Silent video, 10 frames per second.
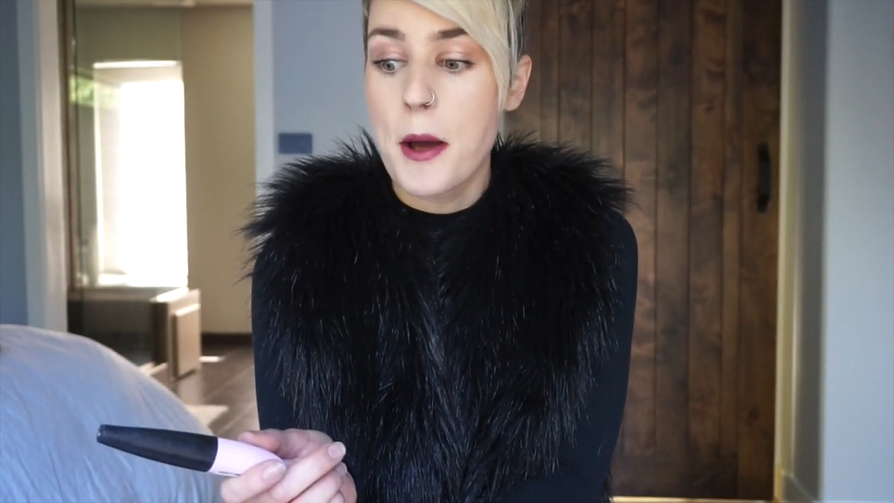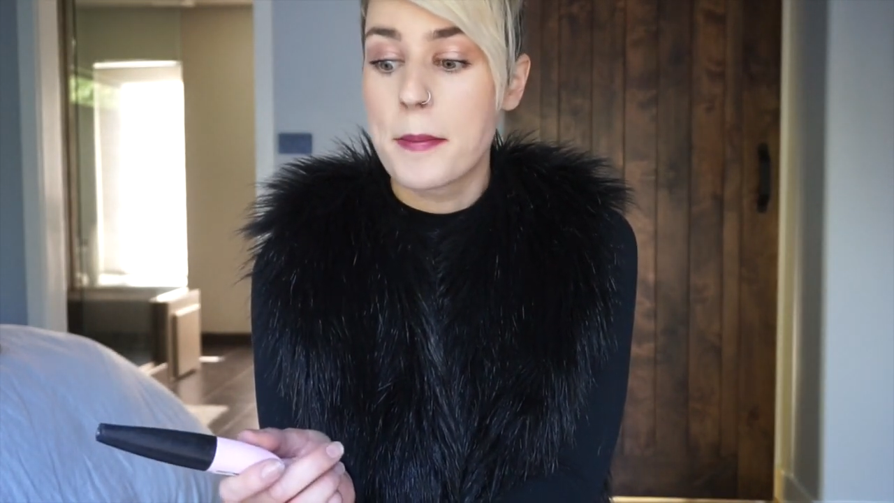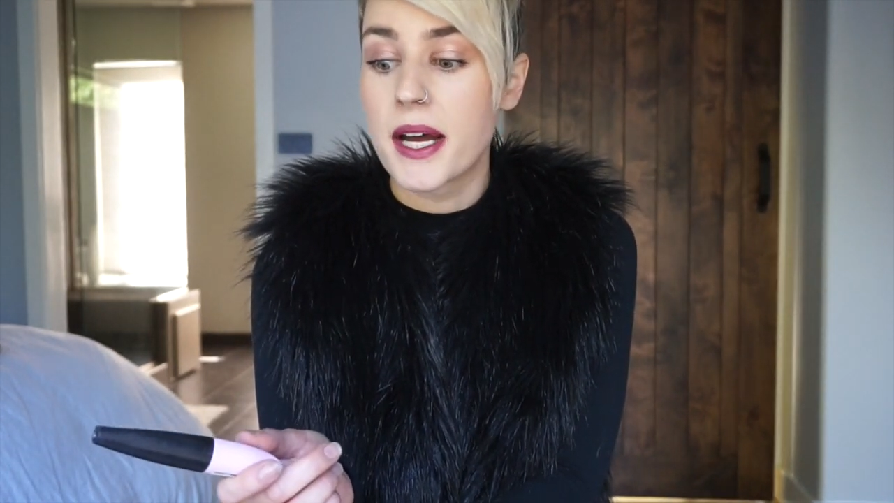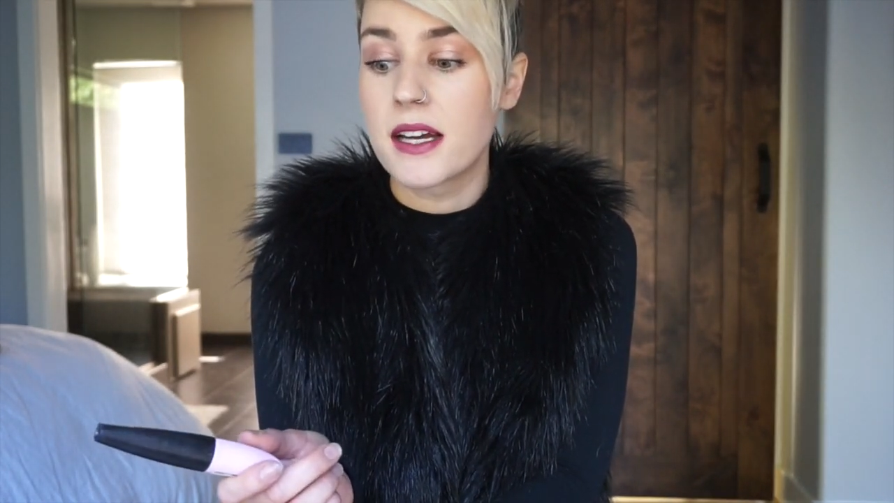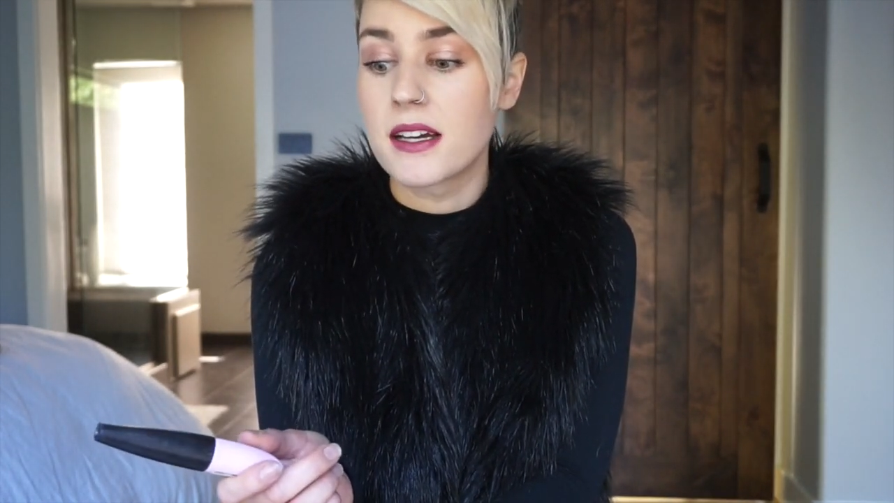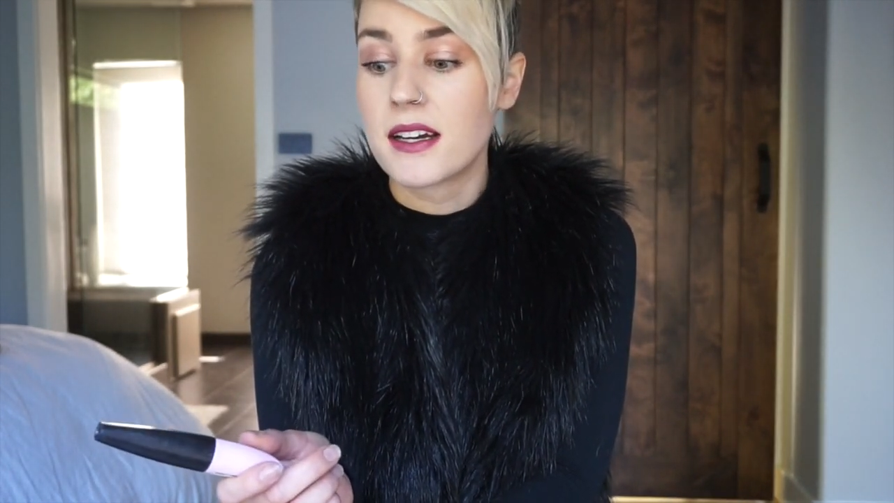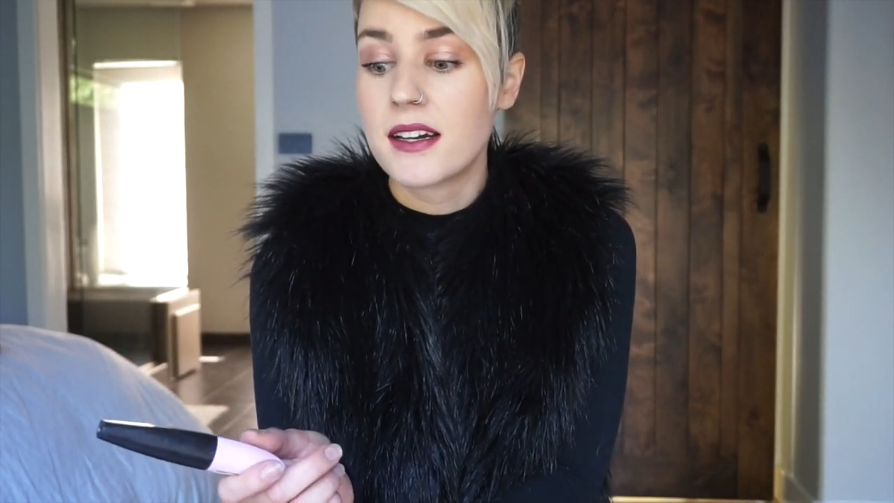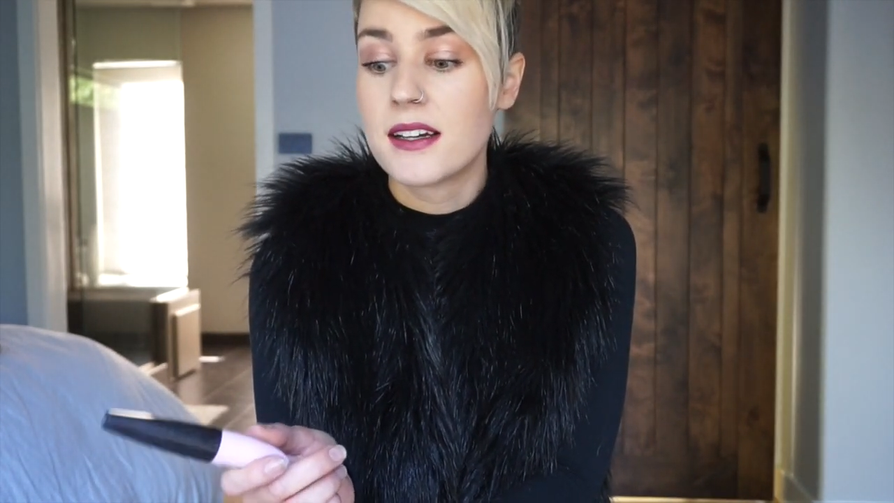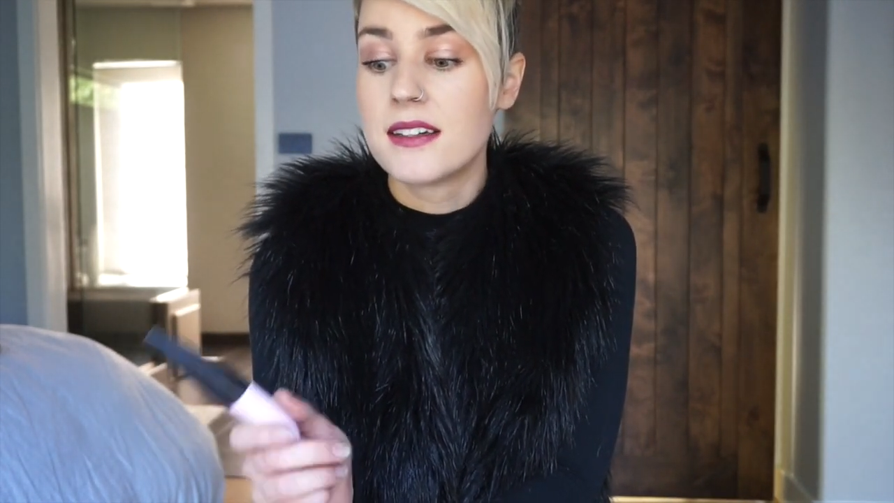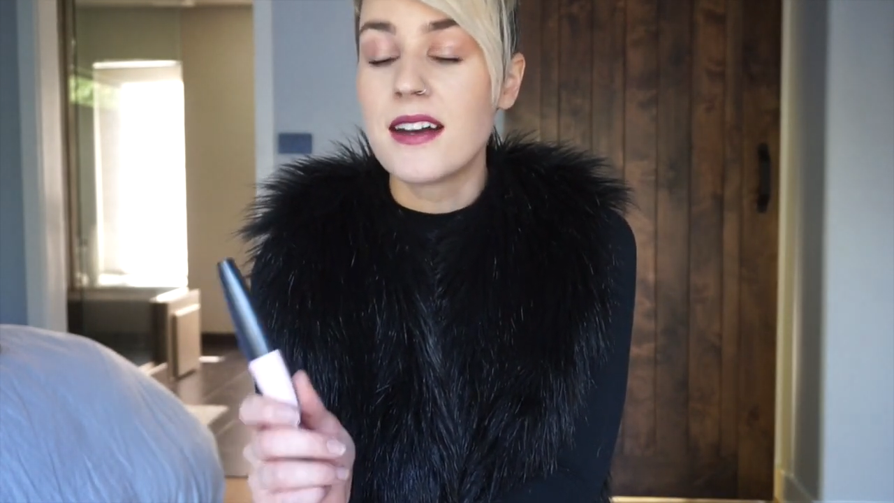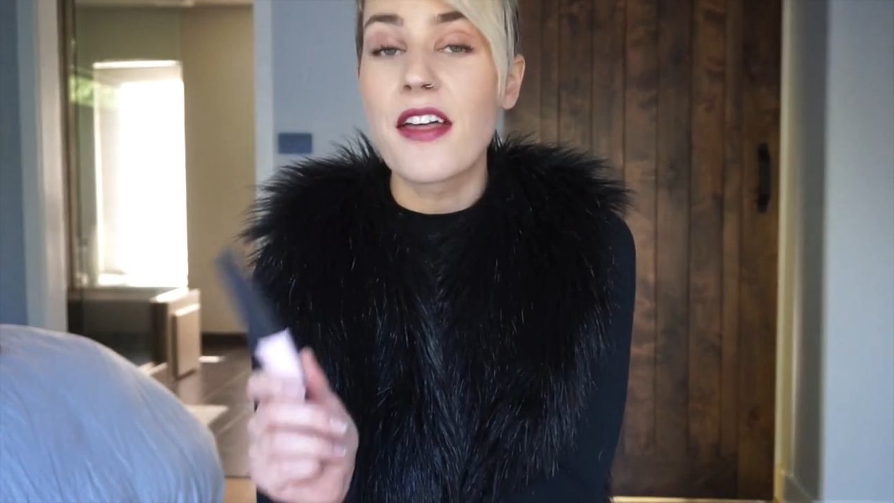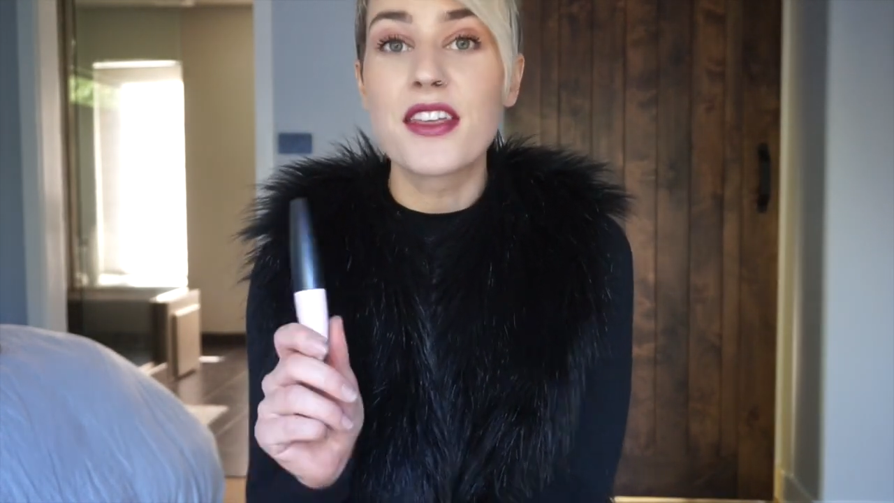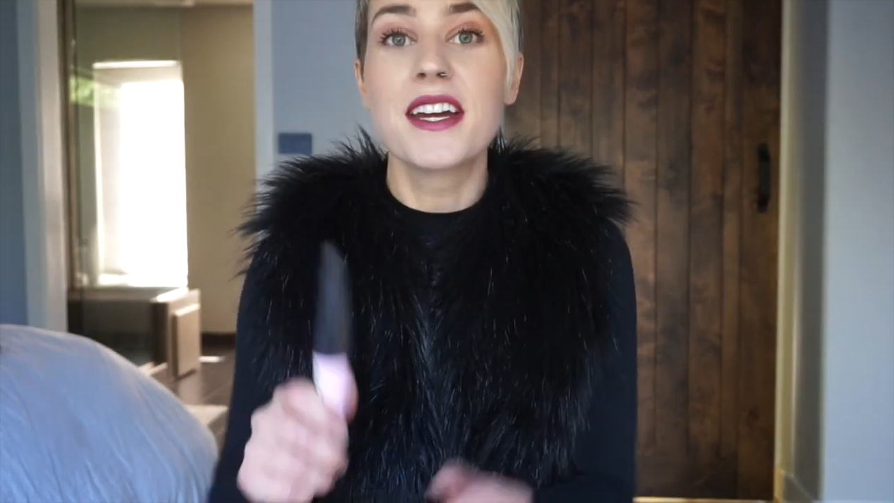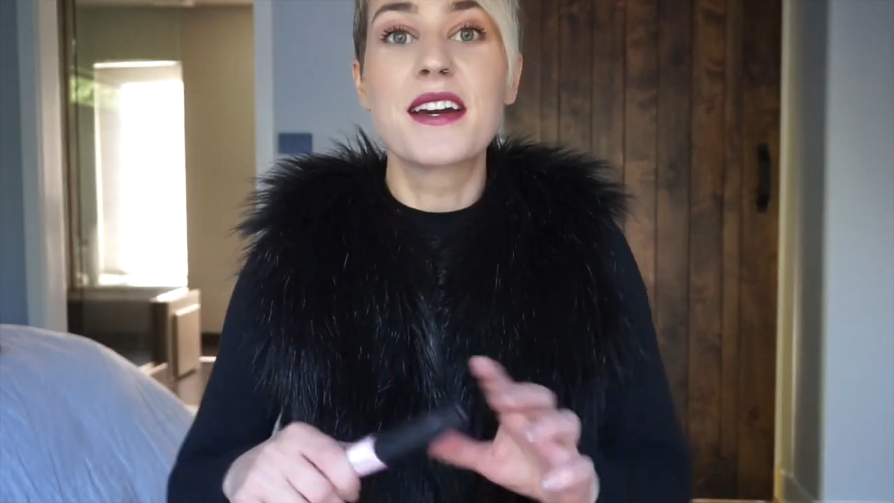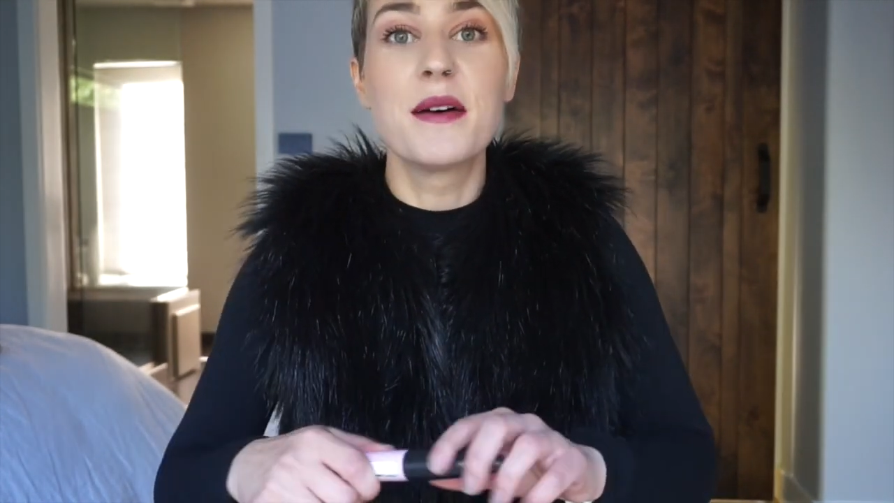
but nothing